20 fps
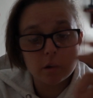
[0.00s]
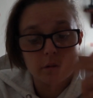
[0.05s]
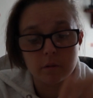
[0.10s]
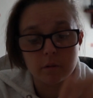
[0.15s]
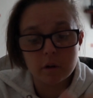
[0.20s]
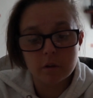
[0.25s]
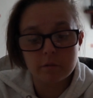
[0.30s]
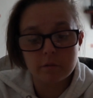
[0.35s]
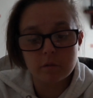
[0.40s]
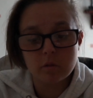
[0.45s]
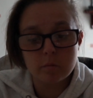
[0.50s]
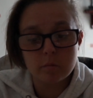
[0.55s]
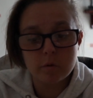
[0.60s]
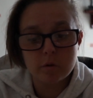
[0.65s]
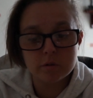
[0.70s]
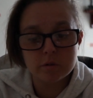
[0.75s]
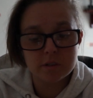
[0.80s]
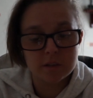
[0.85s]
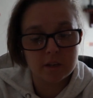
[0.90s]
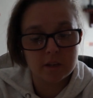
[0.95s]
I've got a few
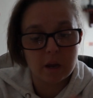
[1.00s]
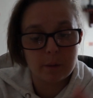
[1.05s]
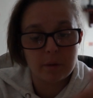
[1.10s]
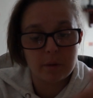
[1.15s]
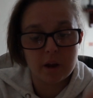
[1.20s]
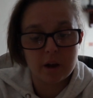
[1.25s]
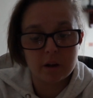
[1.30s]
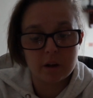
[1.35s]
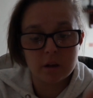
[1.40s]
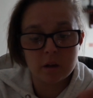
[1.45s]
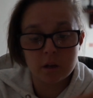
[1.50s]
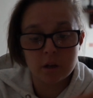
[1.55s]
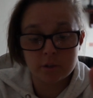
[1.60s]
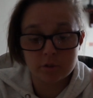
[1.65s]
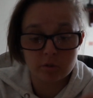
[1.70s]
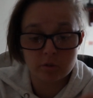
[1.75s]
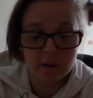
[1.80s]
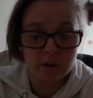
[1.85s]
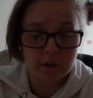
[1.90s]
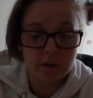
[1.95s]
music. Gabbie Hanna,
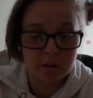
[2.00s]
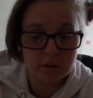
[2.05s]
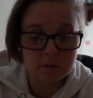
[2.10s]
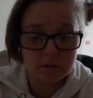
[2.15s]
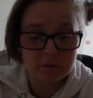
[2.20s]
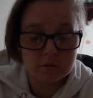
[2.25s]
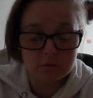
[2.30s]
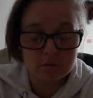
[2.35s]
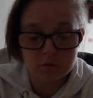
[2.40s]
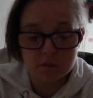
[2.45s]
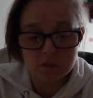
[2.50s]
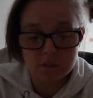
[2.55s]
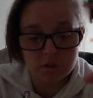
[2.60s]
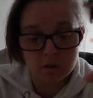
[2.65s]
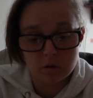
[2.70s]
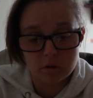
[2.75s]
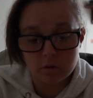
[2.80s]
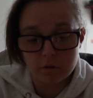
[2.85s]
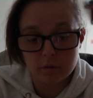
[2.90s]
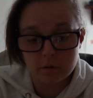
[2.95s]
Drake, Tootsie's
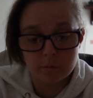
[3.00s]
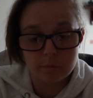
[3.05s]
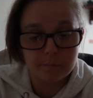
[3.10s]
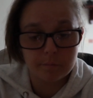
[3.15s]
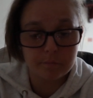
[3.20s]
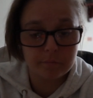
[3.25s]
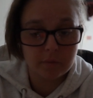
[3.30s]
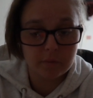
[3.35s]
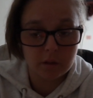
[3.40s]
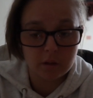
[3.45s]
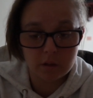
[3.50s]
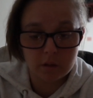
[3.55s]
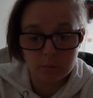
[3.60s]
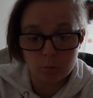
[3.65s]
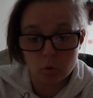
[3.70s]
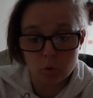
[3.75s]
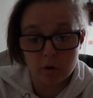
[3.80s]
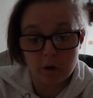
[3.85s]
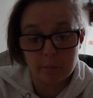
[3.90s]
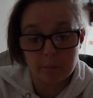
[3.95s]
Lord,
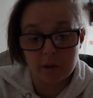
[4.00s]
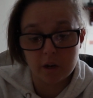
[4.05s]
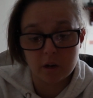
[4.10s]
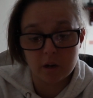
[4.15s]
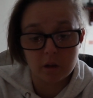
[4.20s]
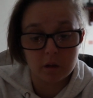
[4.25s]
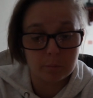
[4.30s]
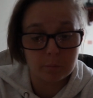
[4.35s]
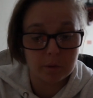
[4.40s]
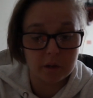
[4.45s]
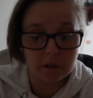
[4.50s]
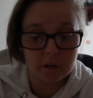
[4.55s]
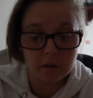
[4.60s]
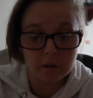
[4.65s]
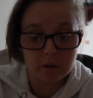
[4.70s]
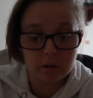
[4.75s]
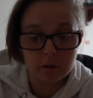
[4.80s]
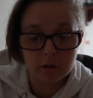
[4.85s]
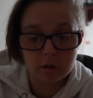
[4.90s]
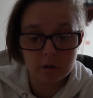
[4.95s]
more Gabbie Hanna,
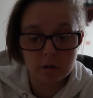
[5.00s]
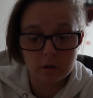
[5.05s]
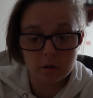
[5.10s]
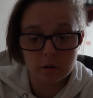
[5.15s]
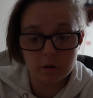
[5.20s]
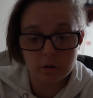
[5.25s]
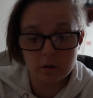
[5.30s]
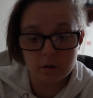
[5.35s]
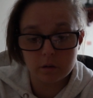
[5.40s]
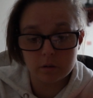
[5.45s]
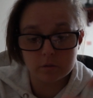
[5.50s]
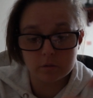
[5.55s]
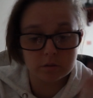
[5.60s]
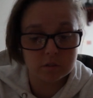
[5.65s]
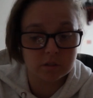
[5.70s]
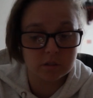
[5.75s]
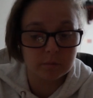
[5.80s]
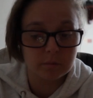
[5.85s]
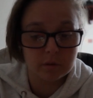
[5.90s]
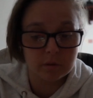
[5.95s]
Pink, uh,
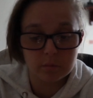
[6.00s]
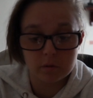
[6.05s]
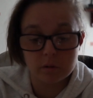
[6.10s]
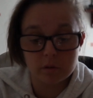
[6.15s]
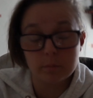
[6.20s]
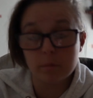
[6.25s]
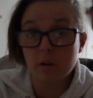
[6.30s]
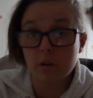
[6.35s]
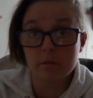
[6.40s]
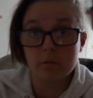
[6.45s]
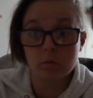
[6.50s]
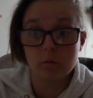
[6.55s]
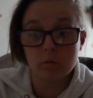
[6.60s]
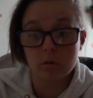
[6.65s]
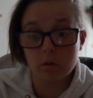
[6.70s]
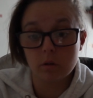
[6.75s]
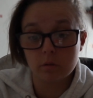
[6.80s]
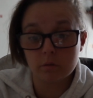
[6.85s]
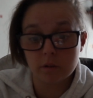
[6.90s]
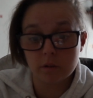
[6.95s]
Justin Bieber, believe it or
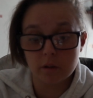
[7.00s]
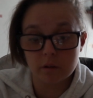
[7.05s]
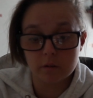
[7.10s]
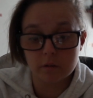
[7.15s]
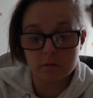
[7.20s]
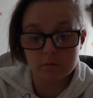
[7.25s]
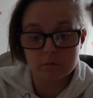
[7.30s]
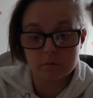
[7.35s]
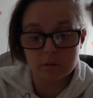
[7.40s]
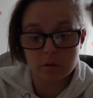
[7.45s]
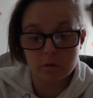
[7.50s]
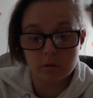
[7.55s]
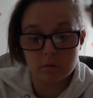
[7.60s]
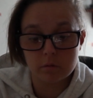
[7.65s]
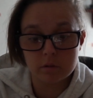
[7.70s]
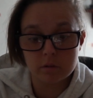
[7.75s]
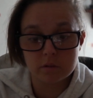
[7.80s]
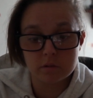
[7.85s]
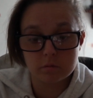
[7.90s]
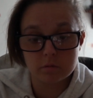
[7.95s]
not. Yeah. So
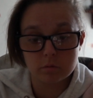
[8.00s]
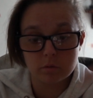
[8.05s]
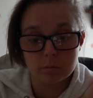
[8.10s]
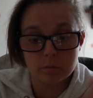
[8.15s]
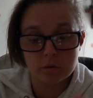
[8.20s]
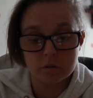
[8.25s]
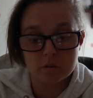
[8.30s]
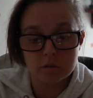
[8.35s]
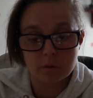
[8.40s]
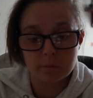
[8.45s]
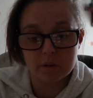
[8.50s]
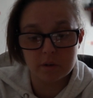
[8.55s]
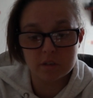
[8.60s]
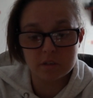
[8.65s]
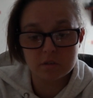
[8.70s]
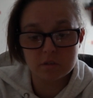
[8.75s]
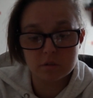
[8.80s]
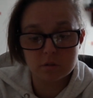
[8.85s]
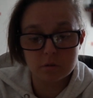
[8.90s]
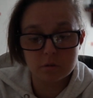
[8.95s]
this is all the music I've been
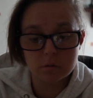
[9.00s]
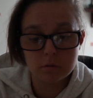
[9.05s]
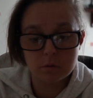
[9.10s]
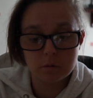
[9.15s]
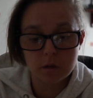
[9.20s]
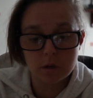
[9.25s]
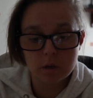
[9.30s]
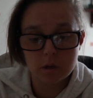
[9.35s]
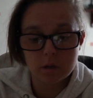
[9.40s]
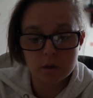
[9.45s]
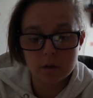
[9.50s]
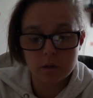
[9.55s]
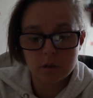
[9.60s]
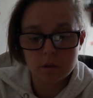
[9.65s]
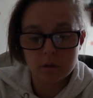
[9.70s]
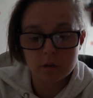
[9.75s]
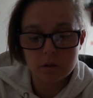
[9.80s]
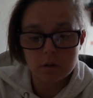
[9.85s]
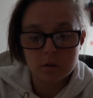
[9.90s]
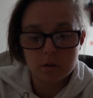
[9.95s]
listening to.
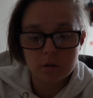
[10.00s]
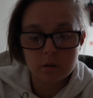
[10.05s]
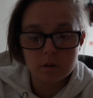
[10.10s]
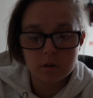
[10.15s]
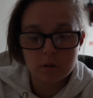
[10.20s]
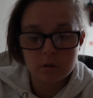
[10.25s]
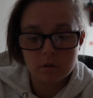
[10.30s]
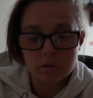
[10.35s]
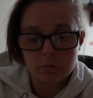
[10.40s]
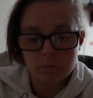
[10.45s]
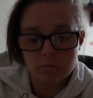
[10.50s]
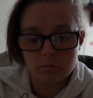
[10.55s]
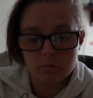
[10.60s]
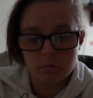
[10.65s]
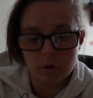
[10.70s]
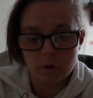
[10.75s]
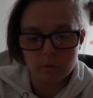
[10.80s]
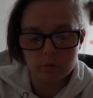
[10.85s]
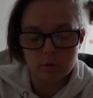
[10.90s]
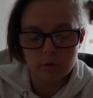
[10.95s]

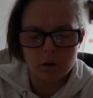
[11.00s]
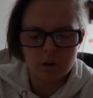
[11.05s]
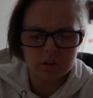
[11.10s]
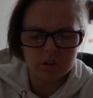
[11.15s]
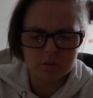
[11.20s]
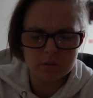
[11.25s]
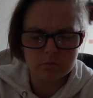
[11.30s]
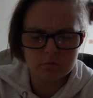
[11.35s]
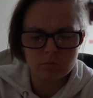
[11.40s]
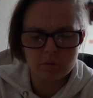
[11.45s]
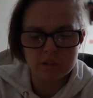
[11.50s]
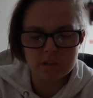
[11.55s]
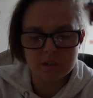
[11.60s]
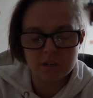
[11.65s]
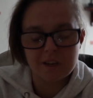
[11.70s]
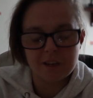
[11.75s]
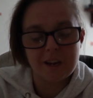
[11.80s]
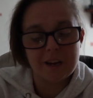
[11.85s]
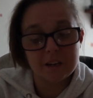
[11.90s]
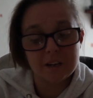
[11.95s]
Well, not listen
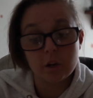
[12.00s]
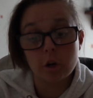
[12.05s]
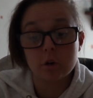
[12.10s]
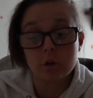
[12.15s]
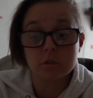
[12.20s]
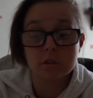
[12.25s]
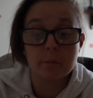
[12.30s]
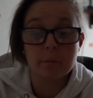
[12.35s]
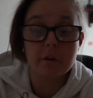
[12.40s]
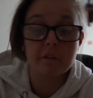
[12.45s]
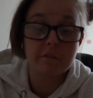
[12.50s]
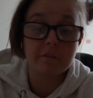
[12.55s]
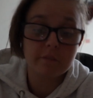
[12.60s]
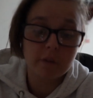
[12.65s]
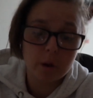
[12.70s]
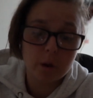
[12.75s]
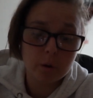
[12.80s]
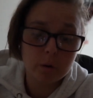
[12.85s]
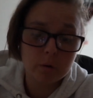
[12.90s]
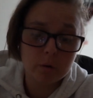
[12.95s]
recently added onto my
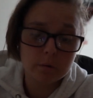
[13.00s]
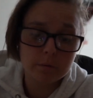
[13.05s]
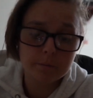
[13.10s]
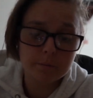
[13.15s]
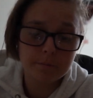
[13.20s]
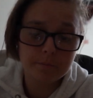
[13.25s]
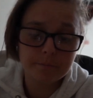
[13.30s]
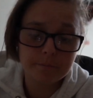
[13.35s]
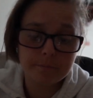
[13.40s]
phone.